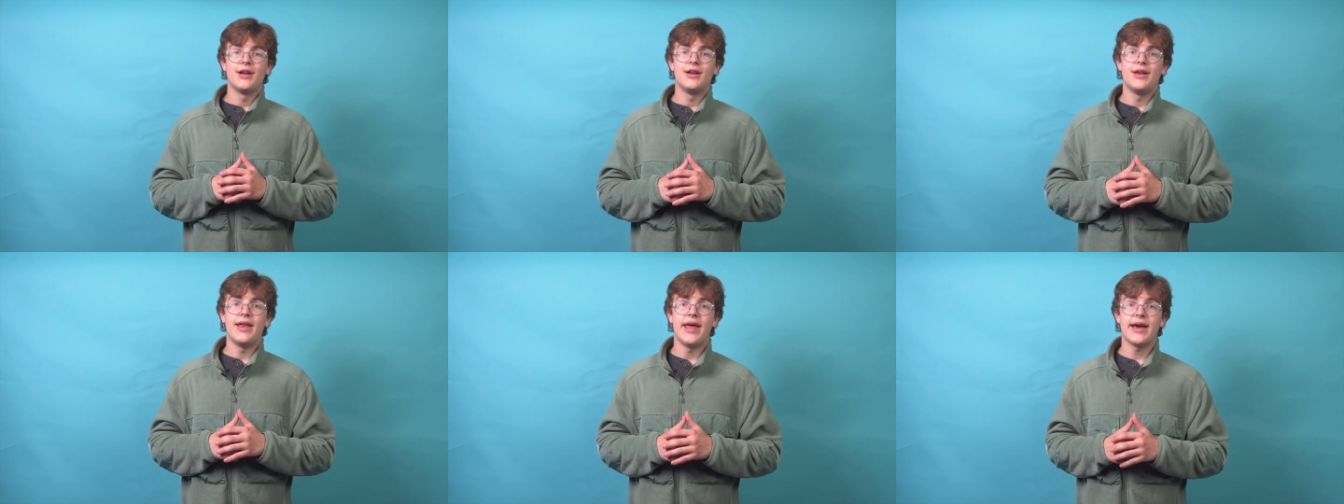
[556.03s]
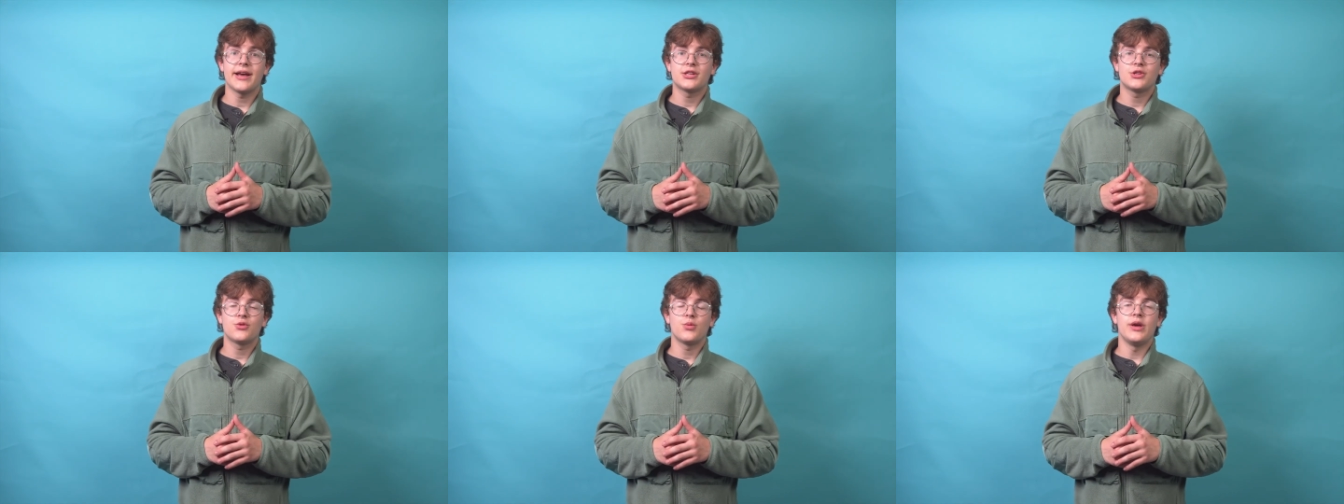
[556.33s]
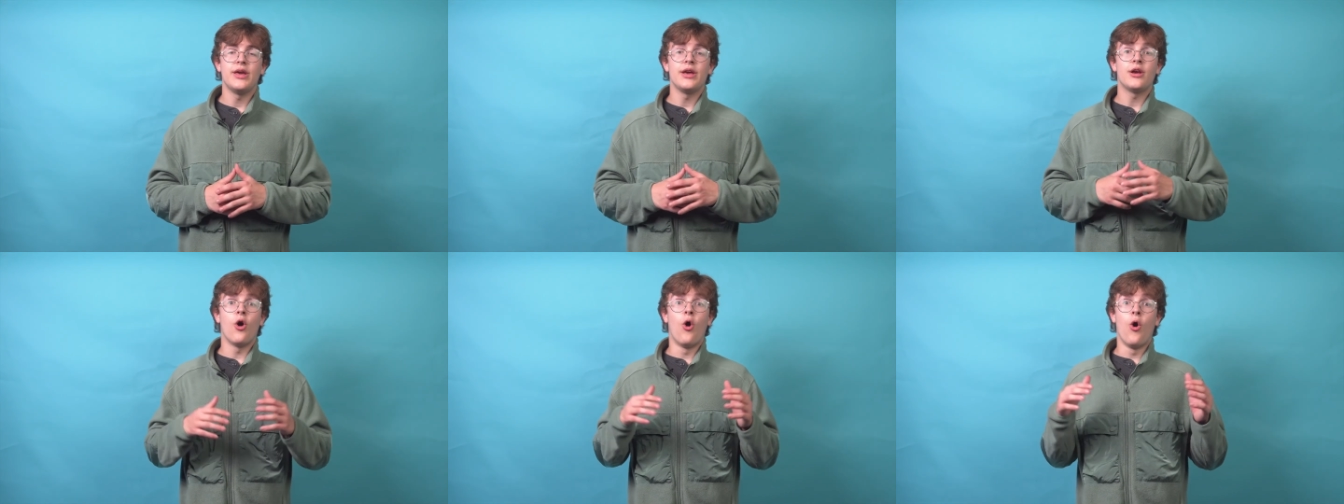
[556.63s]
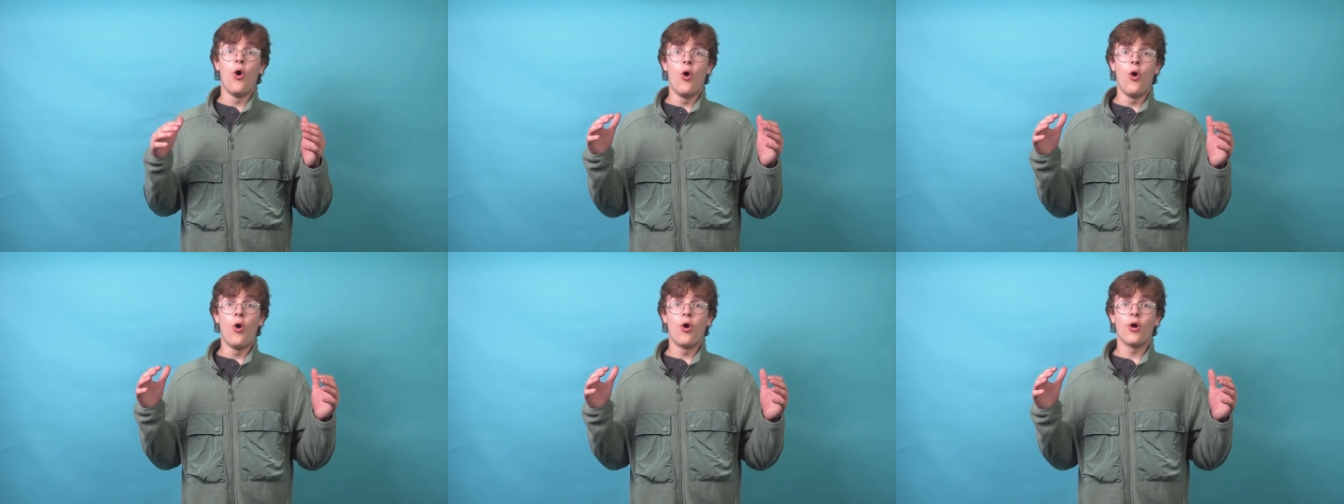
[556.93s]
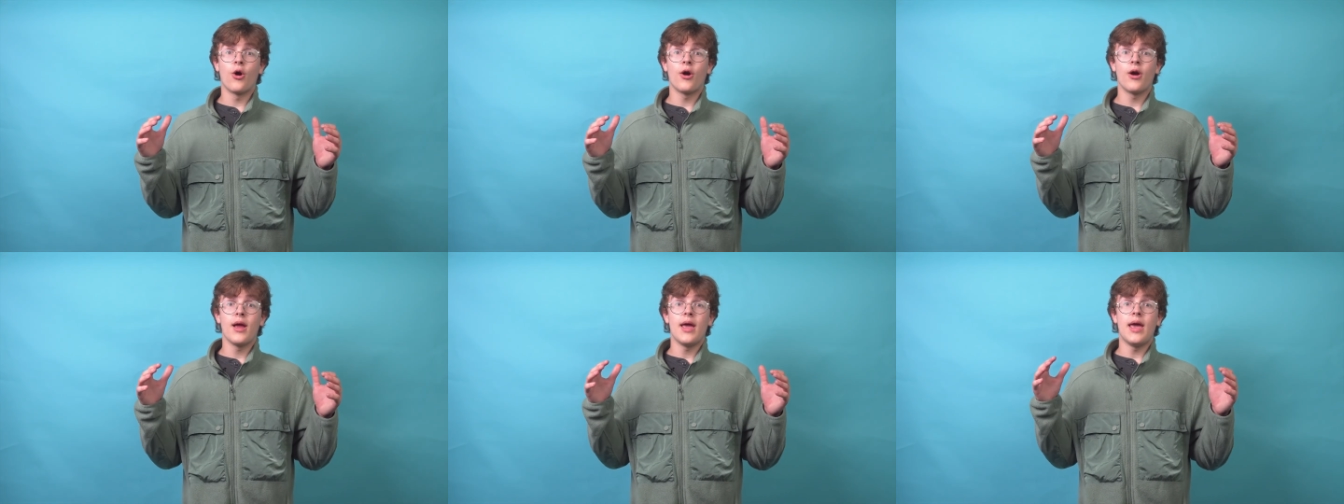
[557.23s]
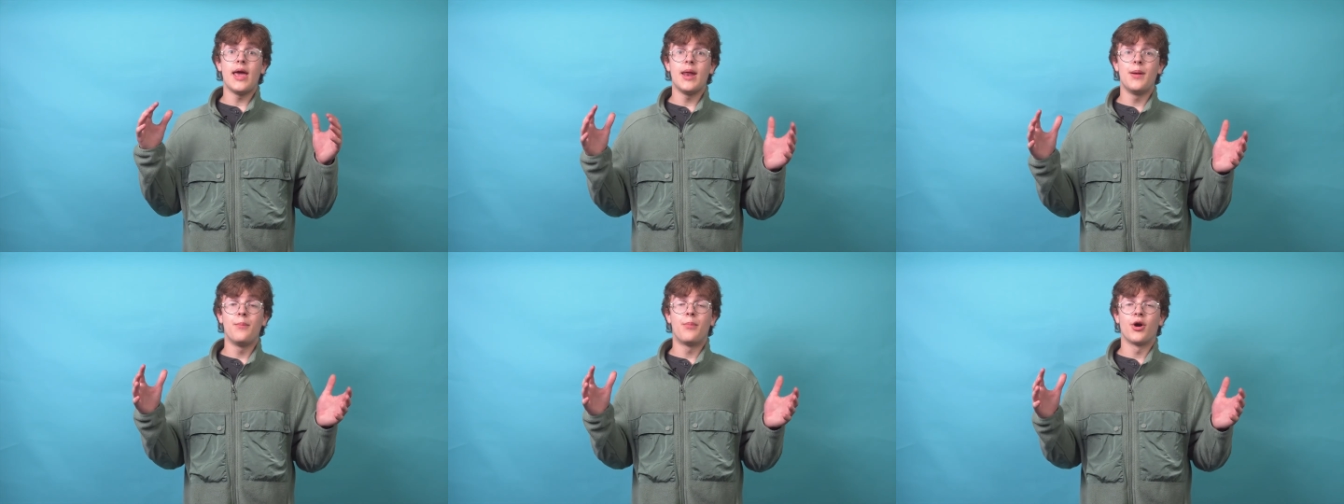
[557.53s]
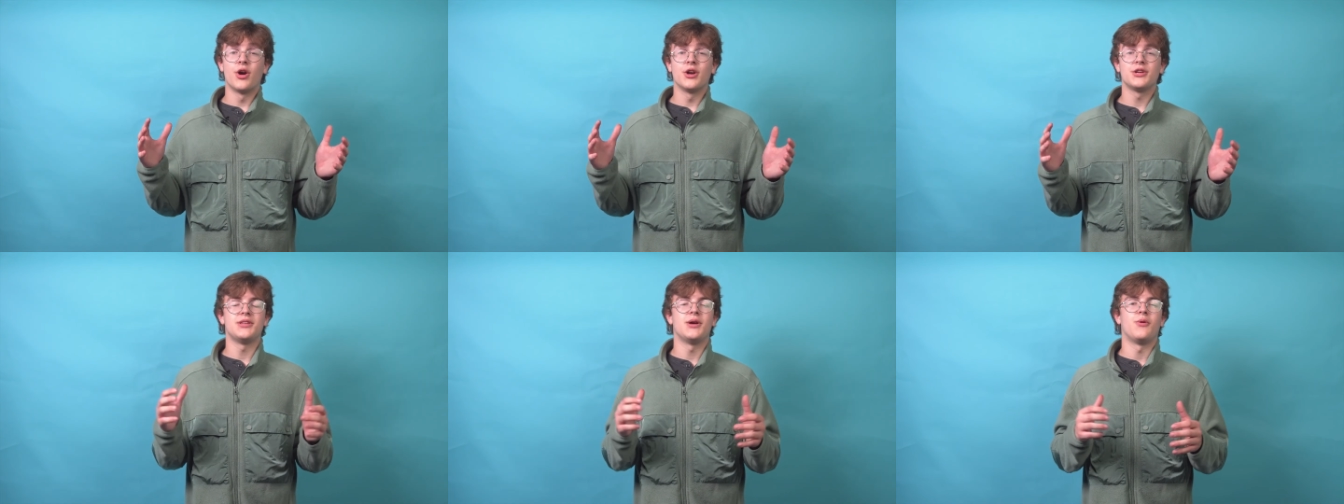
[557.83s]
next week or in
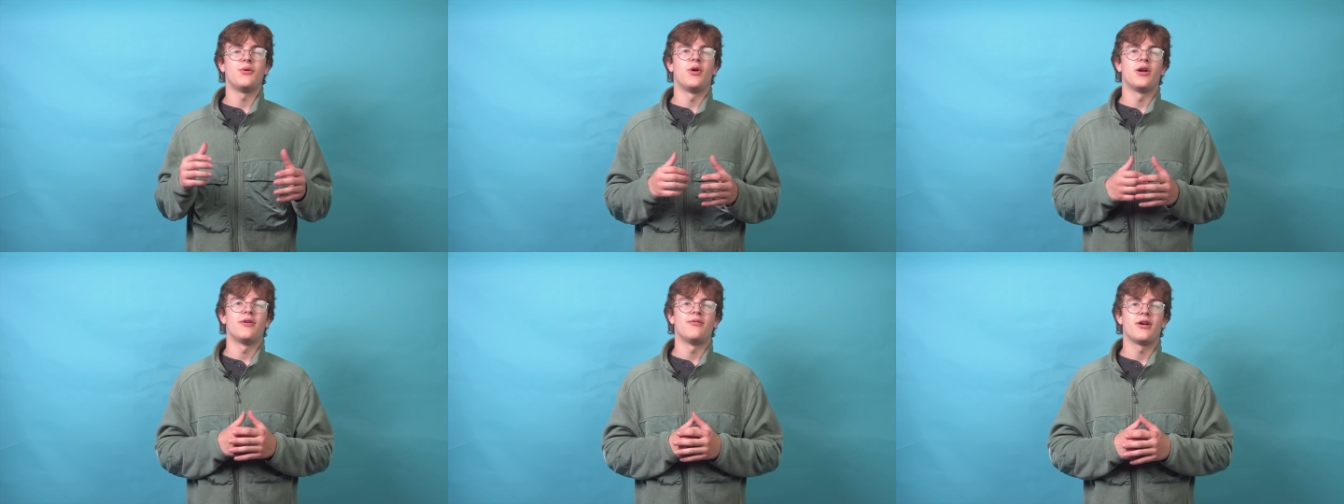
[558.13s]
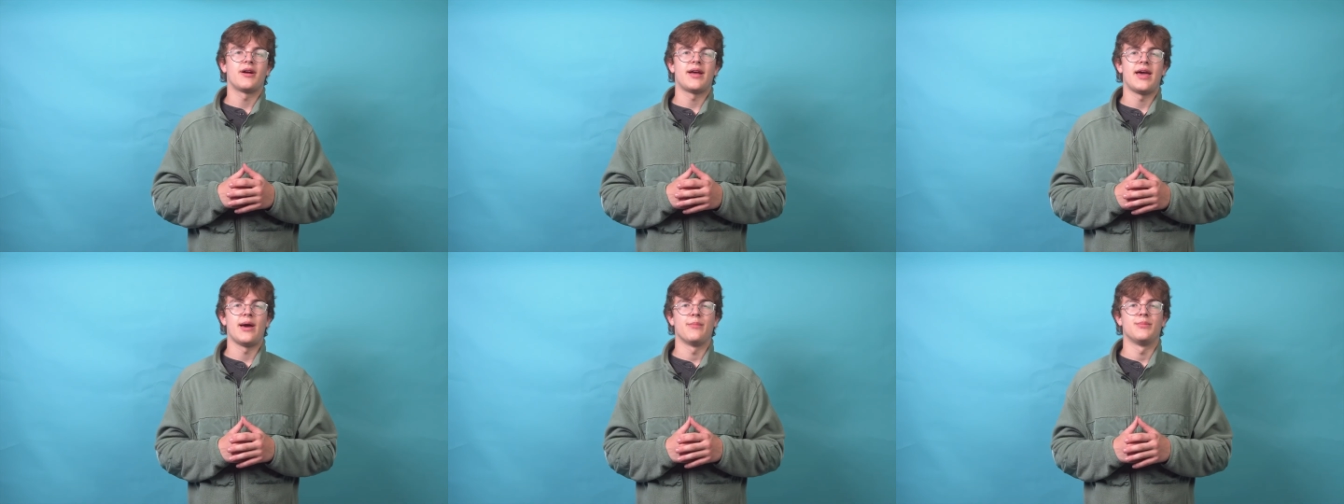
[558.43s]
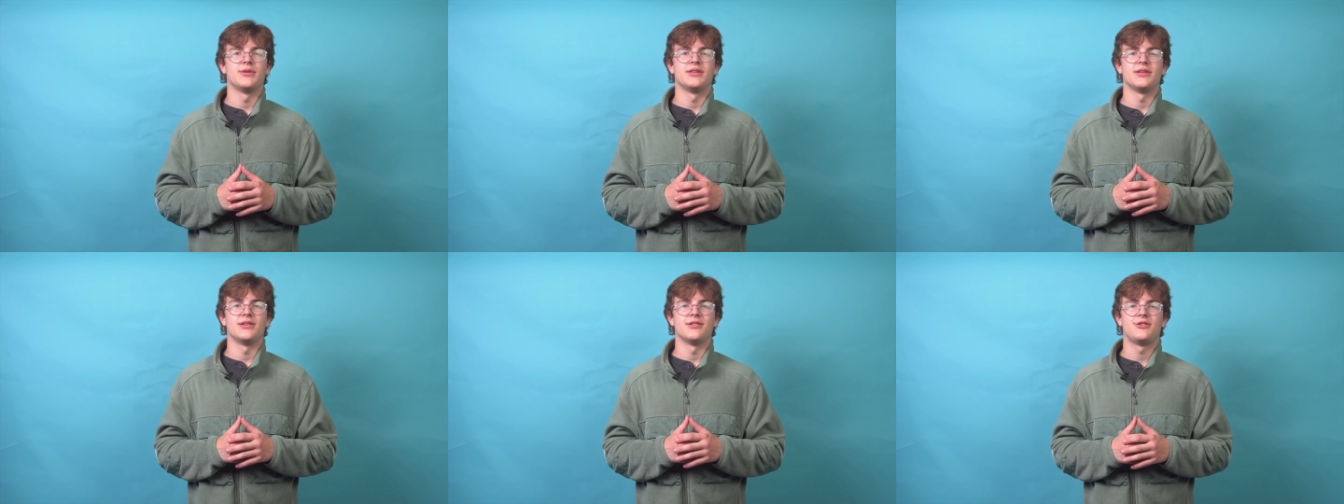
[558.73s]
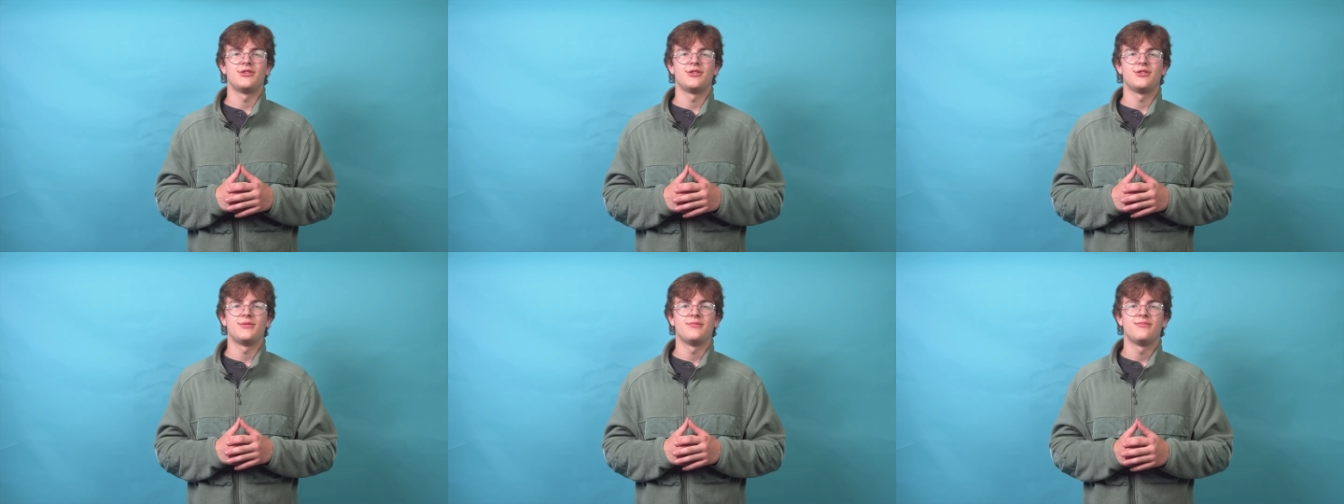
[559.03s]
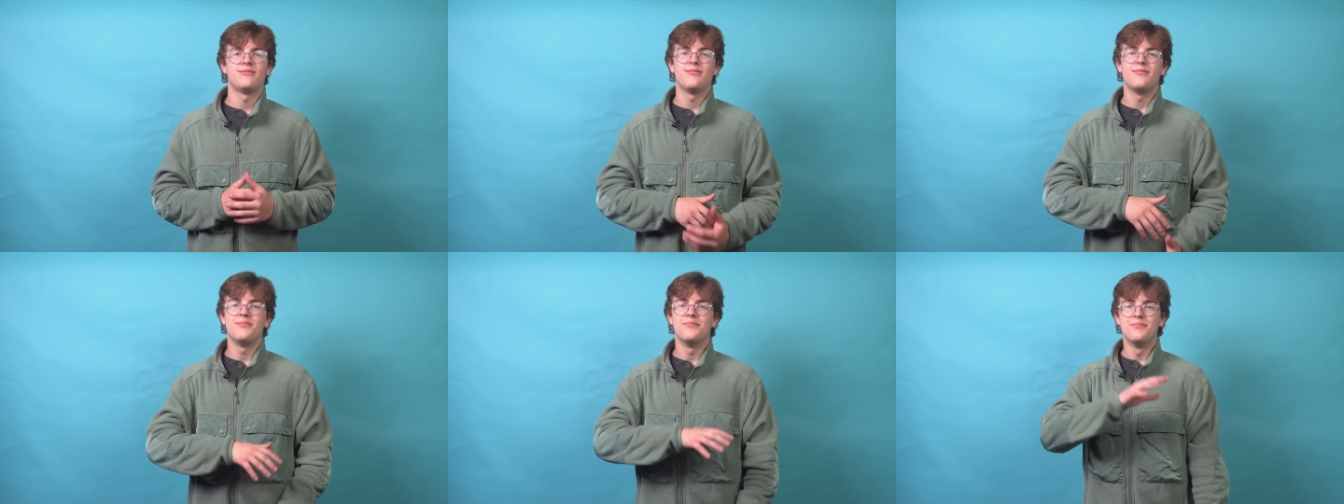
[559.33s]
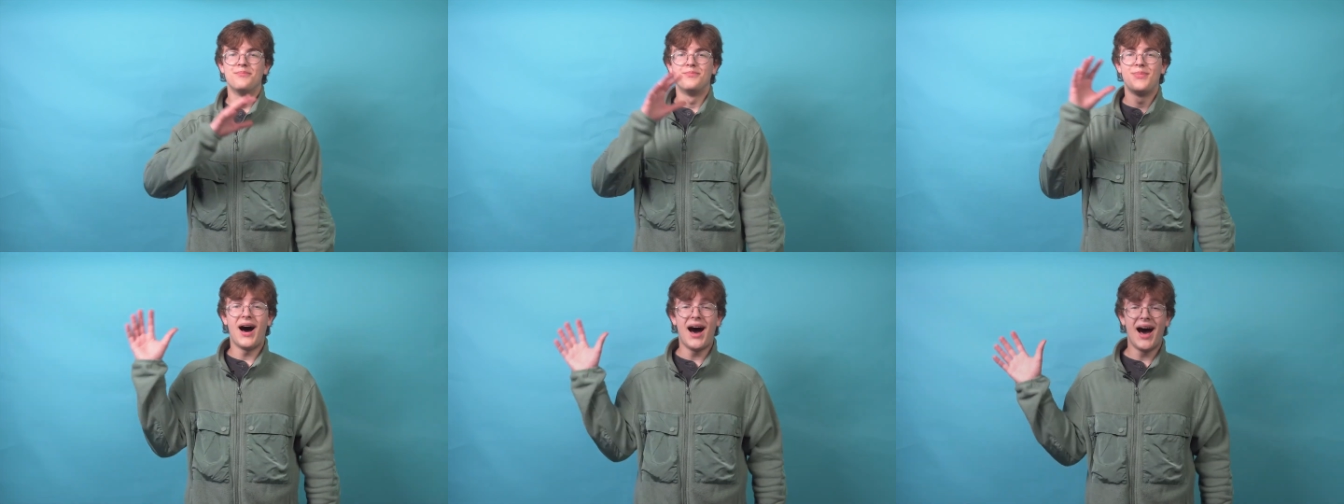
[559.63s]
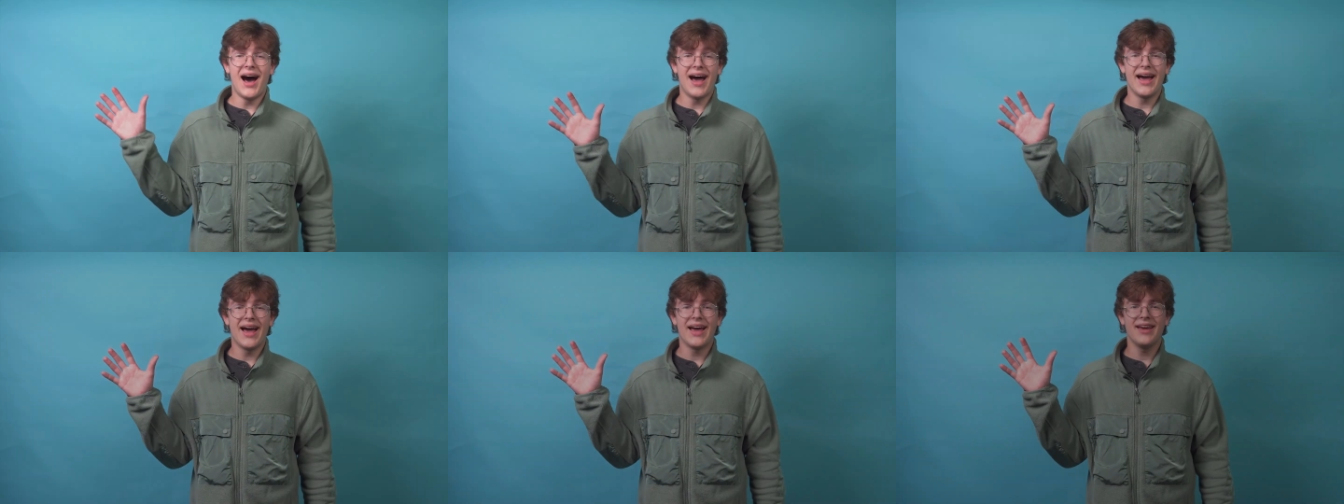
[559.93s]
person at one of our campuses.
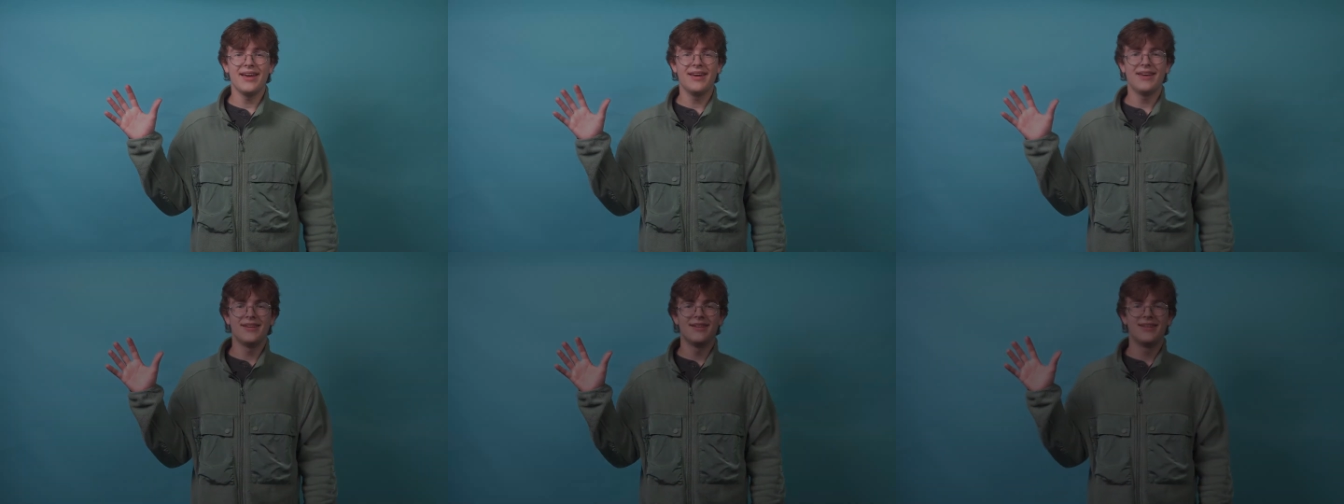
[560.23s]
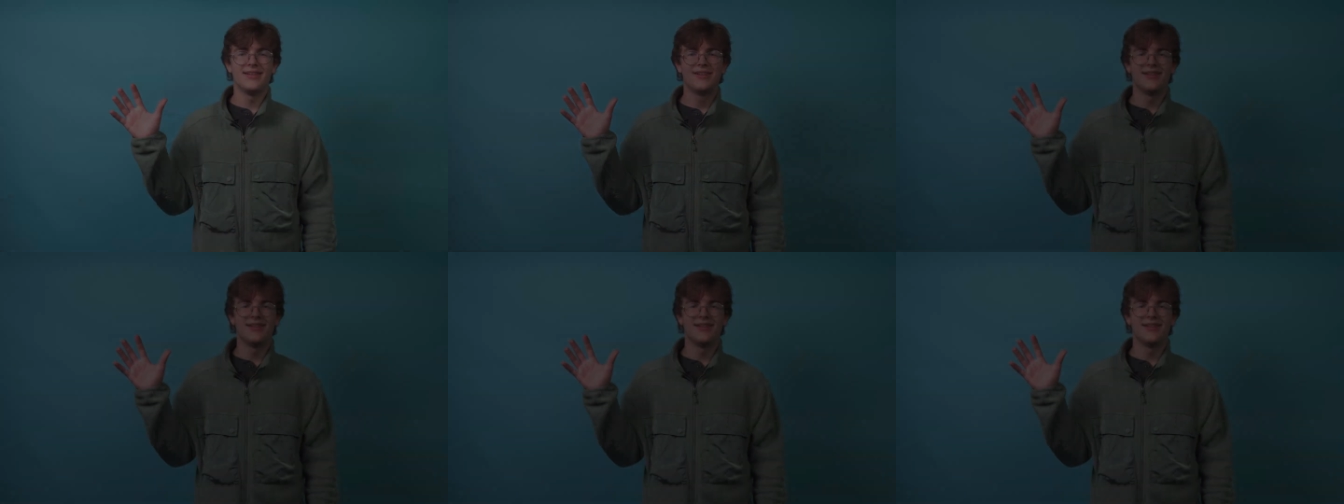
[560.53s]
Bye.